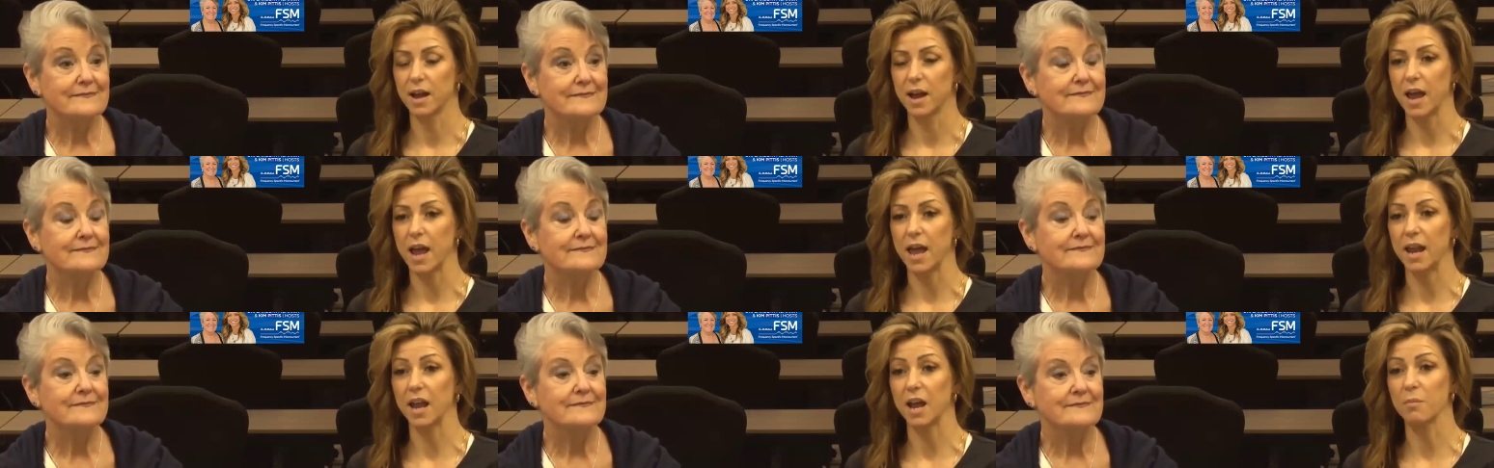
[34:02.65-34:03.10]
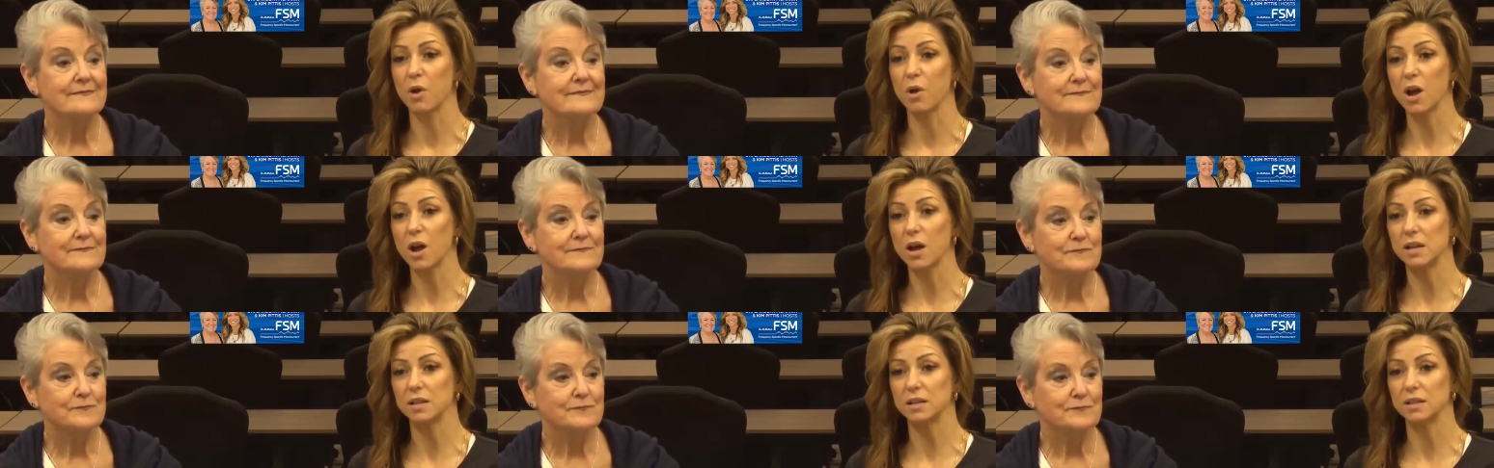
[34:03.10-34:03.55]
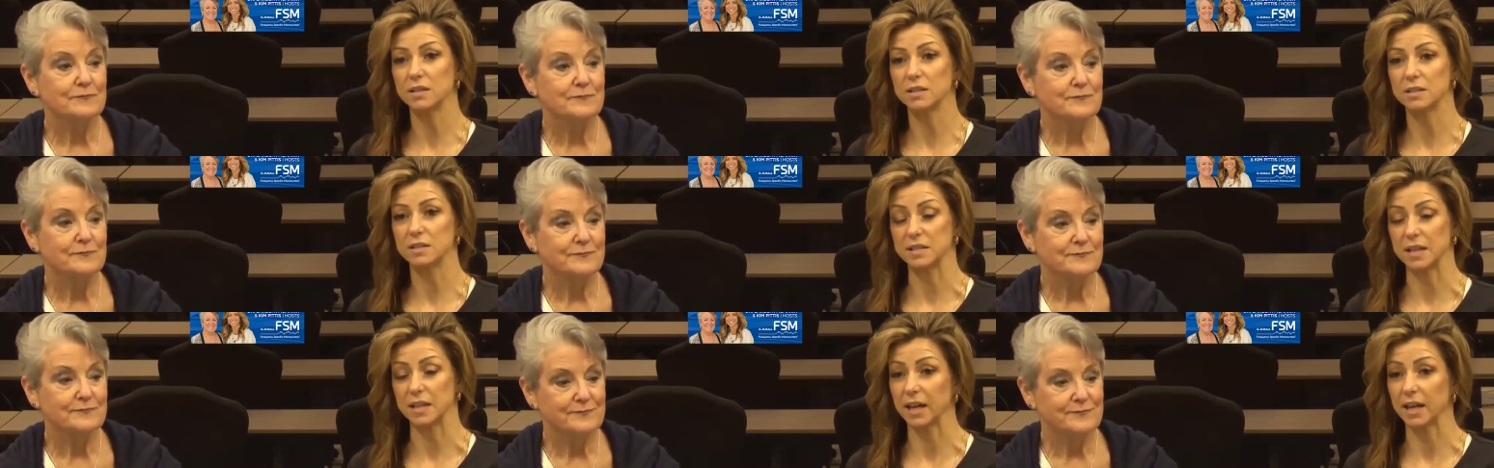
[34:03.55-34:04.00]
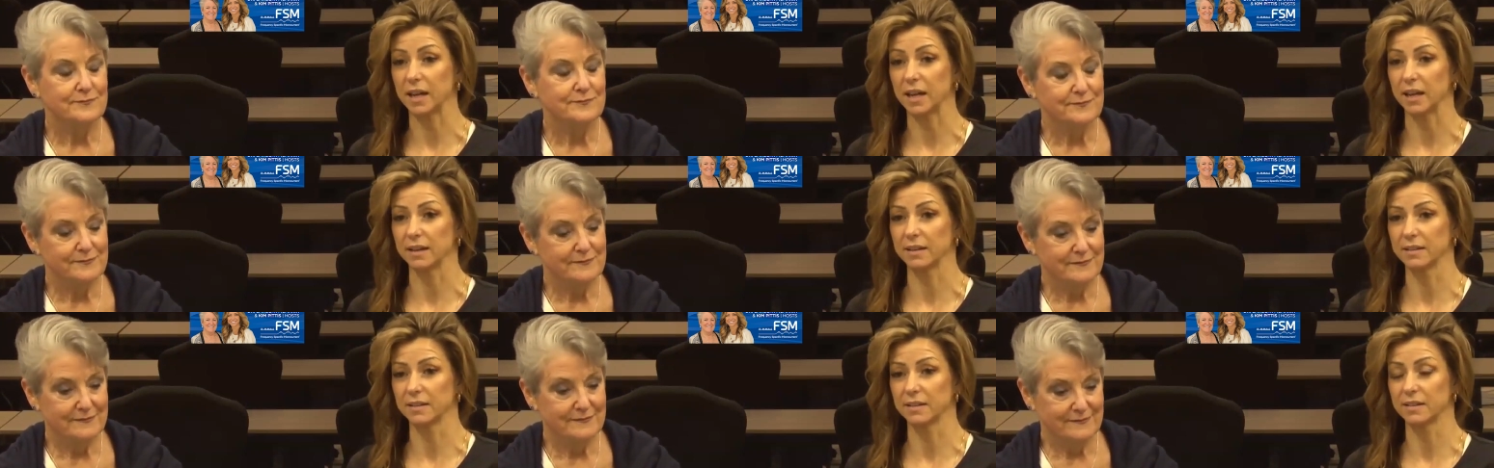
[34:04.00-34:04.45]
Speaker 1: And I'm not
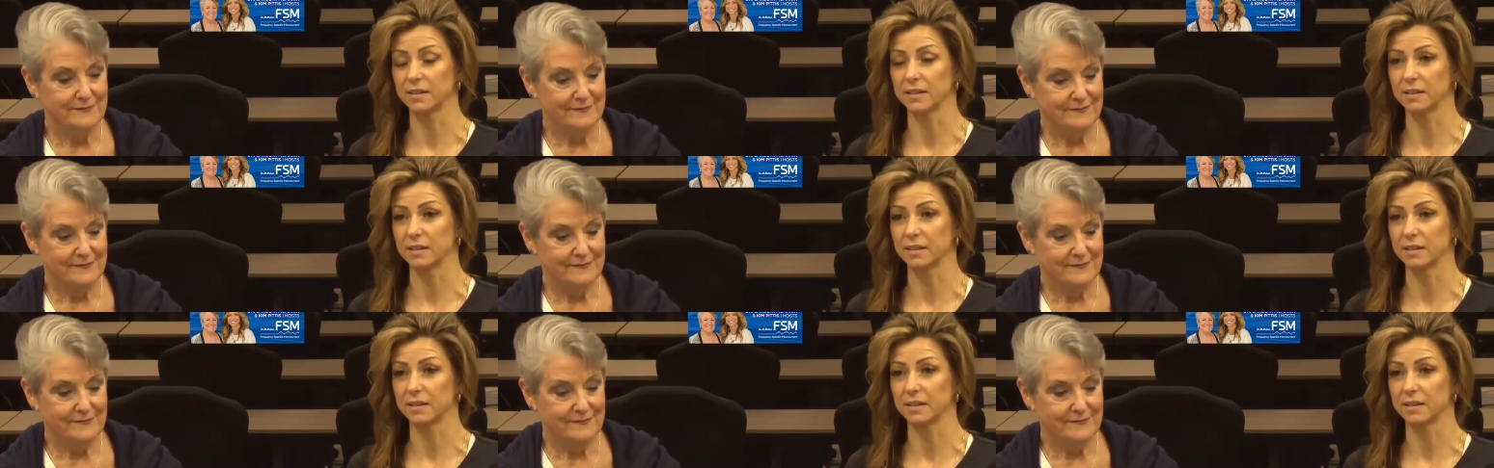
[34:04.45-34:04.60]
saying